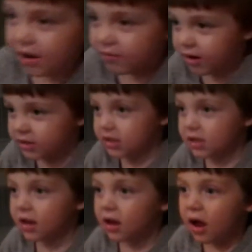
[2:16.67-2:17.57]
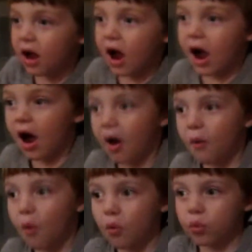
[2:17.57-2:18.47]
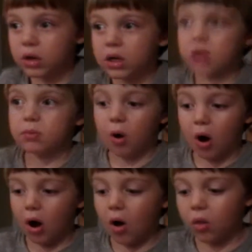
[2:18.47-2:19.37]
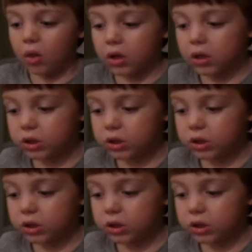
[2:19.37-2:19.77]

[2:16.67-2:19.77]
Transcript: I watched Halloween Paw uh,